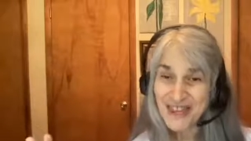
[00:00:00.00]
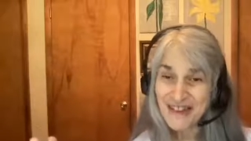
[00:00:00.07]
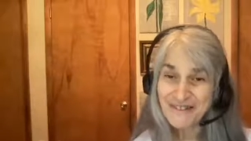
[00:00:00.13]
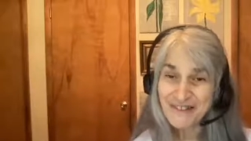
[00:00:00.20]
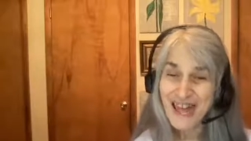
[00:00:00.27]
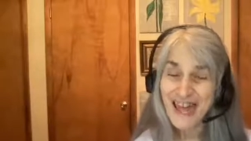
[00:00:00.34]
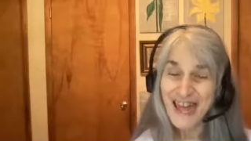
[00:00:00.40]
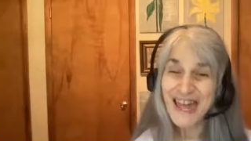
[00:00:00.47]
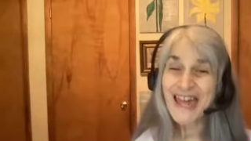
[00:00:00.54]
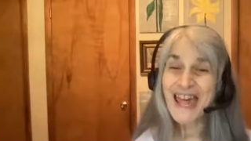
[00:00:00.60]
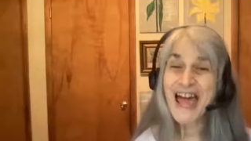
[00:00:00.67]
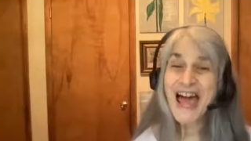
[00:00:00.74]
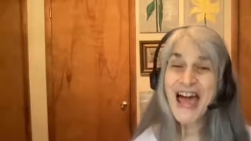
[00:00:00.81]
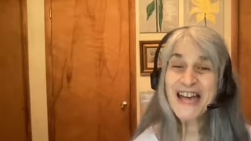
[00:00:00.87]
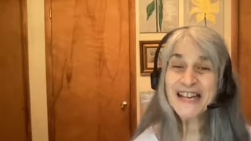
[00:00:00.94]
Okay,
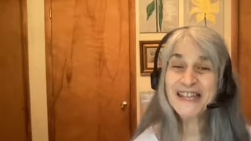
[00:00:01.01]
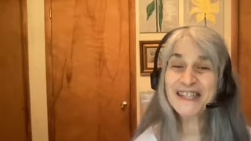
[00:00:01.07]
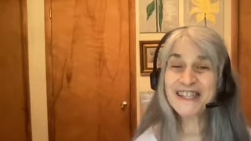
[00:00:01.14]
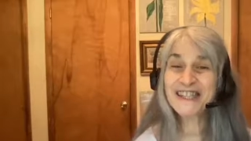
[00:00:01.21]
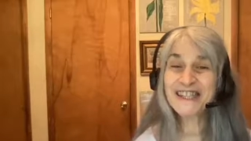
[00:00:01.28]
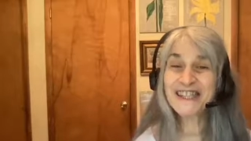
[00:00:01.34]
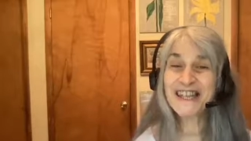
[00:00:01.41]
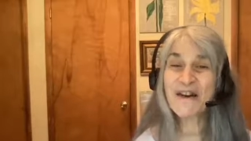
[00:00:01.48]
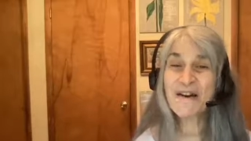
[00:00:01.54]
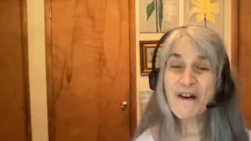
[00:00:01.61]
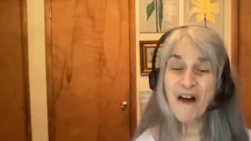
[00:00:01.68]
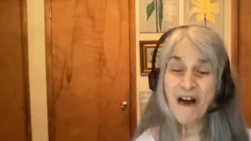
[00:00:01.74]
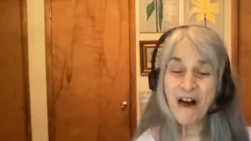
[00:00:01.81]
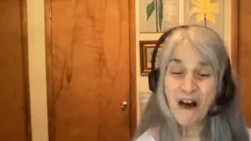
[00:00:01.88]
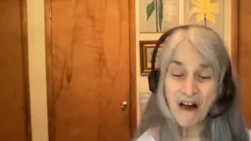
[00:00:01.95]
so
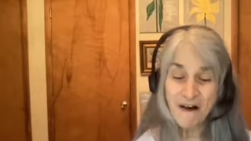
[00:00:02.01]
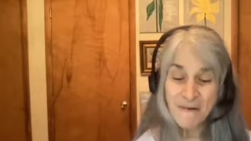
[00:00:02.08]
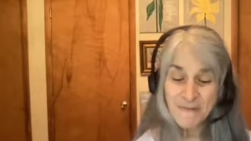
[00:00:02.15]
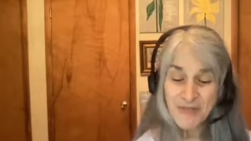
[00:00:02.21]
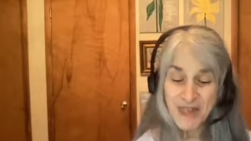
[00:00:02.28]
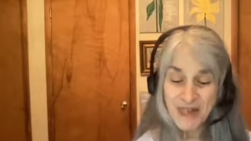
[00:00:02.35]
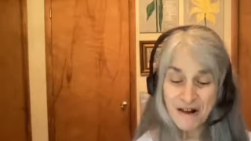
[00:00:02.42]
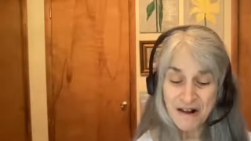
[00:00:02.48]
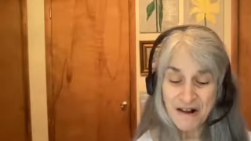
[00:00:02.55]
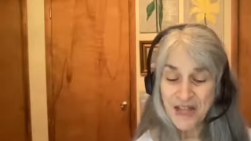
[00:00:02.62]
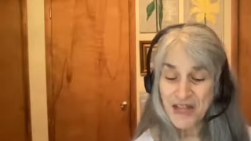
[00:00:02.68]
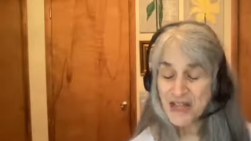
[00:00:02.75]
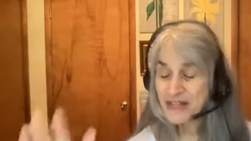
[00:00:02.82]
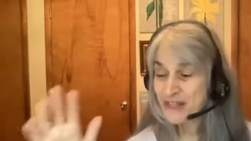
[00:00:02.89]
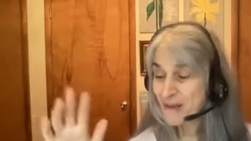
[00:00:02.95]
I'm there.
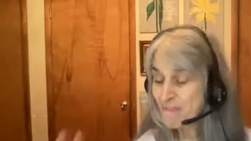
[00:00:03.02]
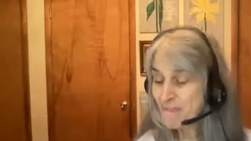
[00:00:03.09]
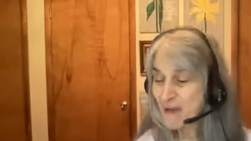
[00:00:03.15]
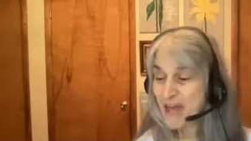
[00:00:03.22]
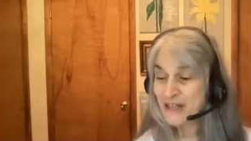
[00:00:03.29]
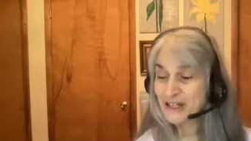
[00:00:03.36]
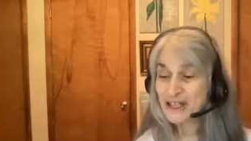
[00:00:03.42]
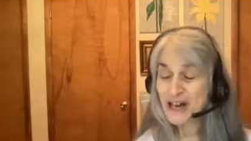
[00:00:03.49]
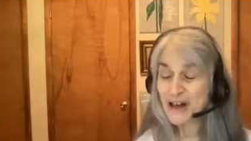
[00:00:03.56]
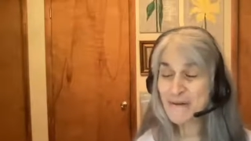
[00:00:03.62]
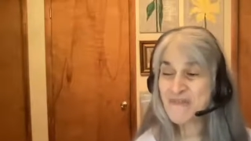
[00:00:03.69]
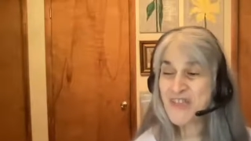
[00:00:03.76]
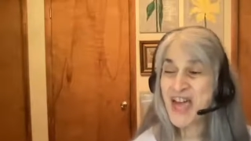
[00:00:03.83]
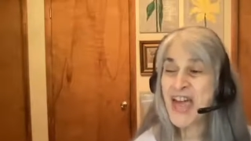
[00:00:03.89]
The bed jumped.